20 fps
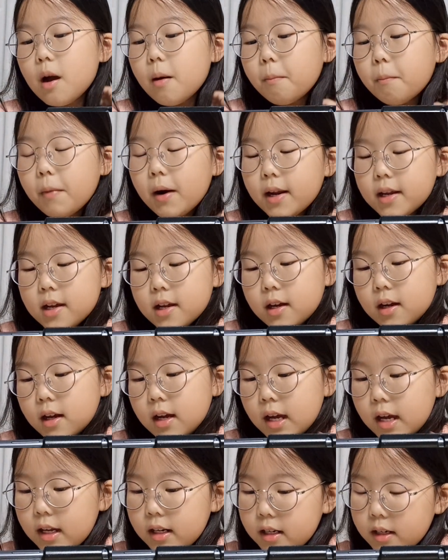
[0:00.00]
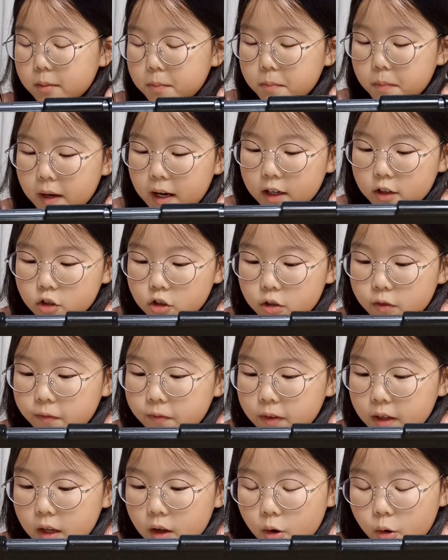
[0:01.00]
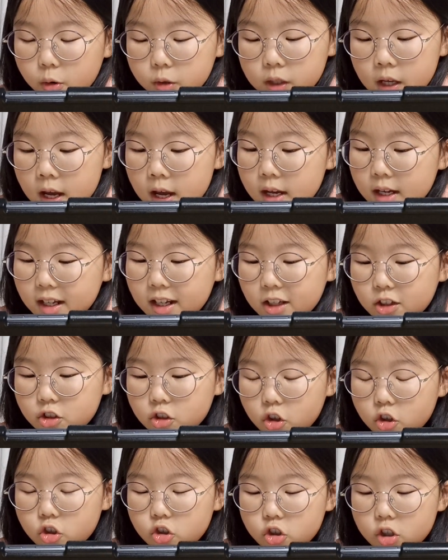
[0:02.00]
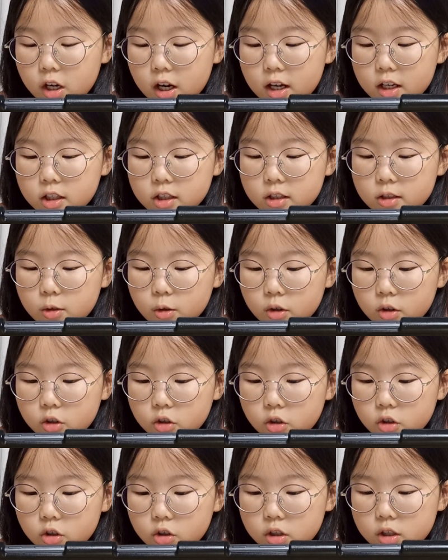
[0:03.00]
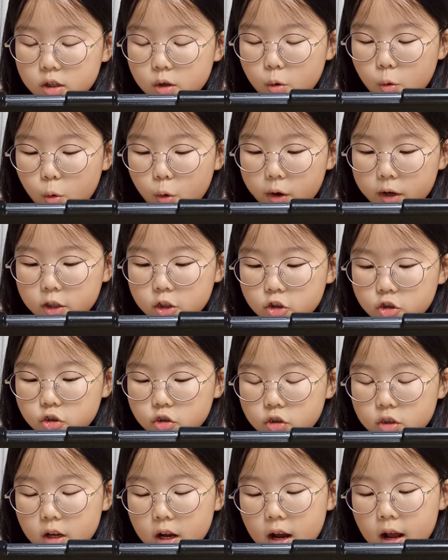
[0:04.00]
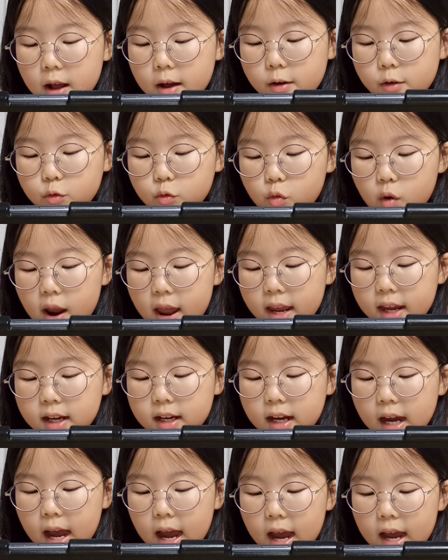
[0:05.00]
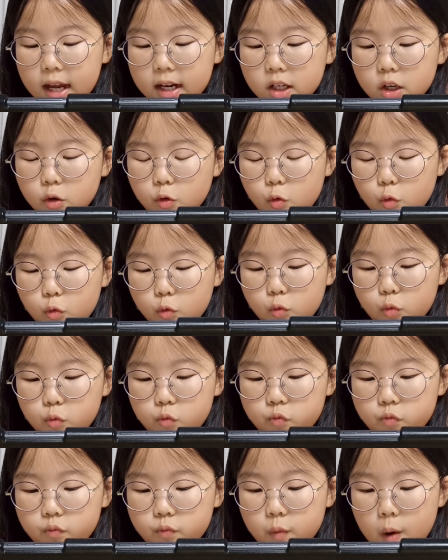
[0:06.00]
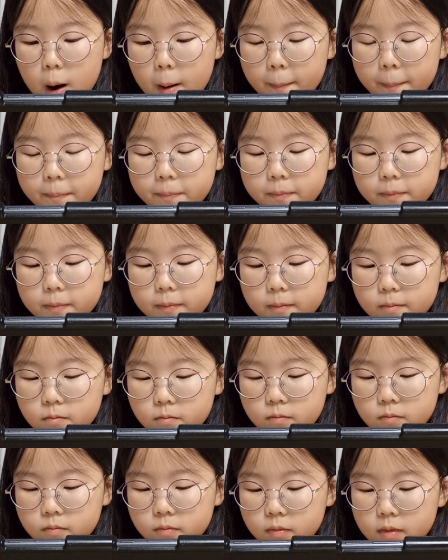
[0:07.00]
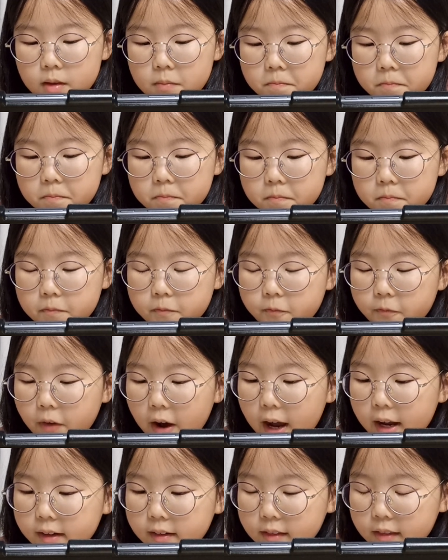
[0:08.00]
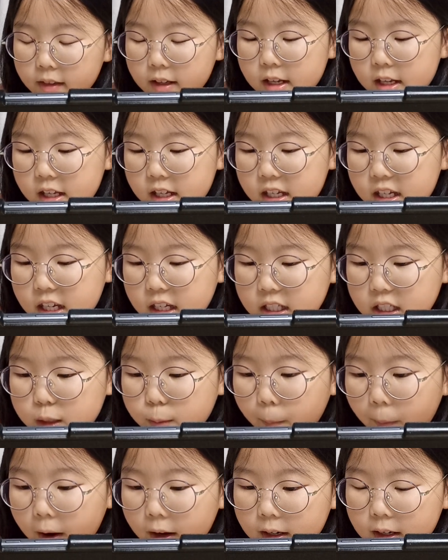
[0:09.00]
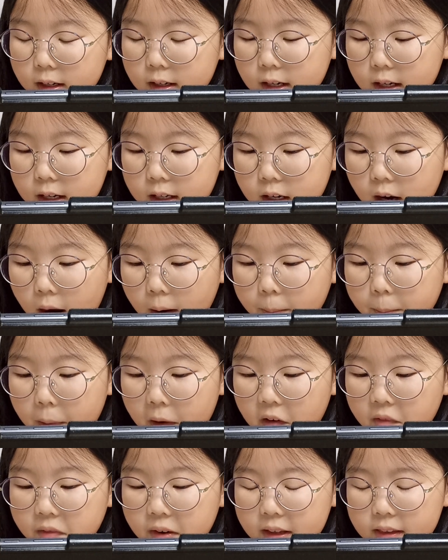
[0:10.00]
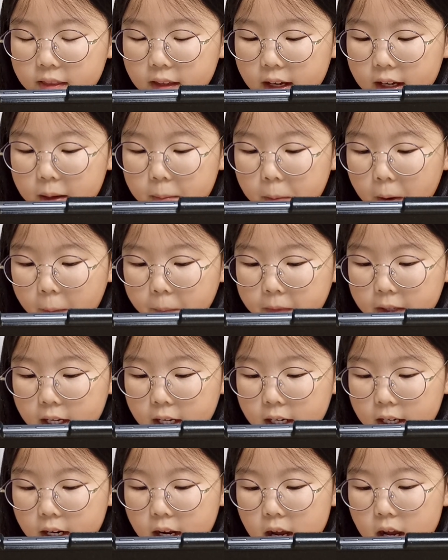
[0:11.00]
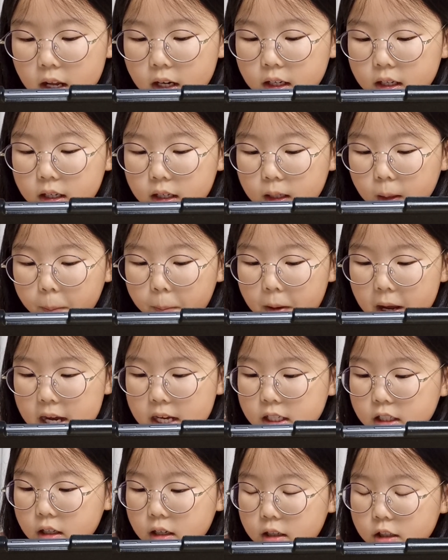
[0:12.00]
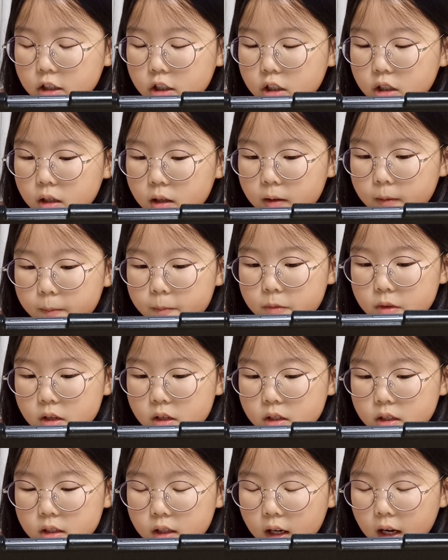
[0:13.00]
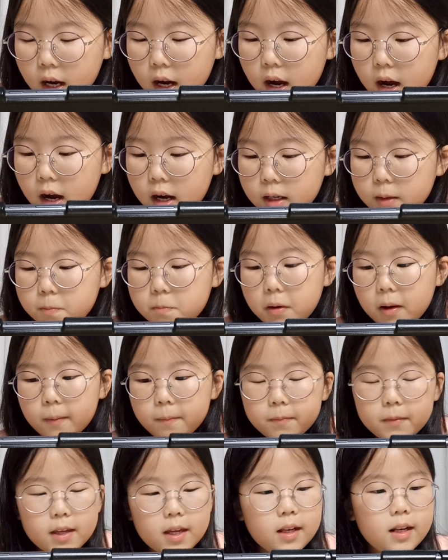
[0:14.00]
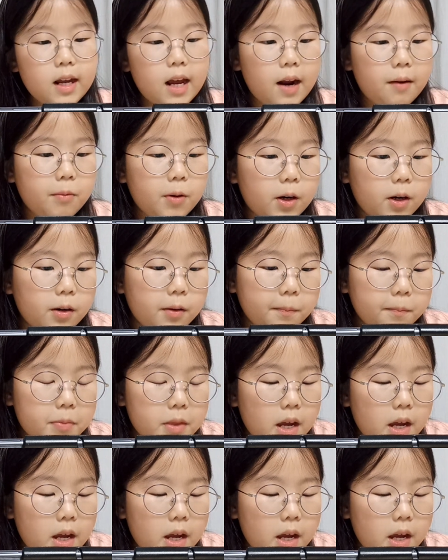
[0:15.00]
Micah headed back to the field. He searched and scored, rake and run. Finally, he spotted it, a perfect like pumpkin, the best sukkot pumpkin ever.